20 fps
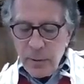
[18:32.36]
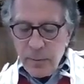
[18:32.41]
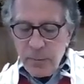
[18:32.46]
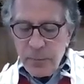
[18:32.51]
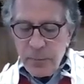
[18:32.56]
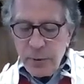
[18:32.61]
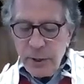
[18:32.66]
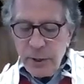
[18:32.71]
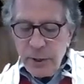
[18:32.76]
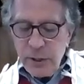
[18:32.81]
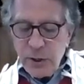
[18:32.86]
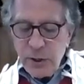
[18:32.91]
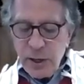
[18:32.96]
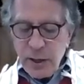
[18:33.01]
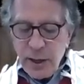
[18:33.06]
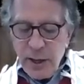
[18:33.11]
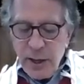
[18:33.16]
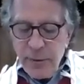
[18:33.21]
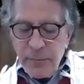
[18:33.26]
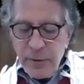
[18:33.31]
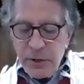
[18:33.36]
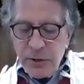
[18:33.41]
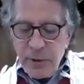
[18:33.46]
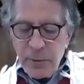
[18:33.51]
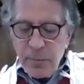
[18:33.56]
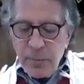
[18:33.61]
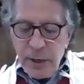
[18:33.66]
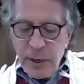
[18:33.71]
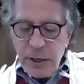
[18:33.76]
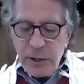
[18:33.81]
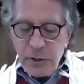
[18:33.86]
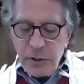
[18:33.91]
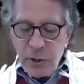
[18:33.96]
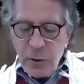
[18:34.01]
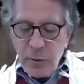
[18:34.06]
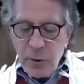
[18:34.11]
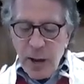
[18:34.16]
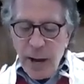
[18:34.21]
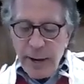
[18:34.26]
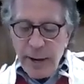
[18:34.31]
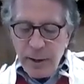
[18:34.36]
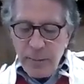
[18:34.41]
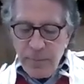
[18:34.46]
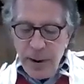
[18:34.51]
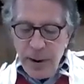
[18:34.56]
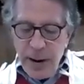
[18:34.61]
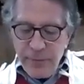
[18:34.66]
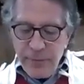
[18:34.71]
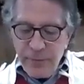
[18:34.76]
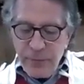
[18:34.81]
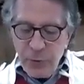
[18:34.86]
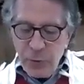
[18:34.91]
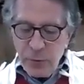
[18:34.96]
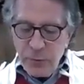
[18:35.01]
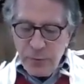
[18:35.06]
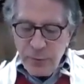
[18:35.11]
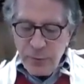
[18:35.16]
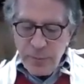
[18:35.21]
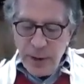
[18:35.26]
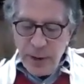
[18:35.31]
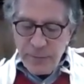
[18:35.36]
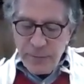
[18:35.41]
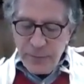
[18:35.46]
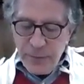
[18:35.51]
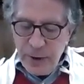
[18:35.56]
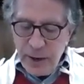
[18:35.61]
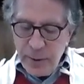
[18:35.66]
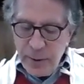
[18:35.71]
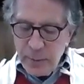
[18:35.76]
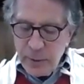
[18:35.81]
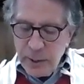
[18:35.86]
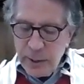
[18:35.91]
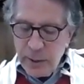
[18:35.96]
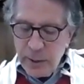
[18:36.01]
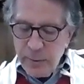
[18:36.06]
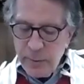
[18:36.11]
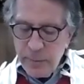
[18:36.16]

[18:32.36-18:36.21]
please give me some money so I can buy food for my family."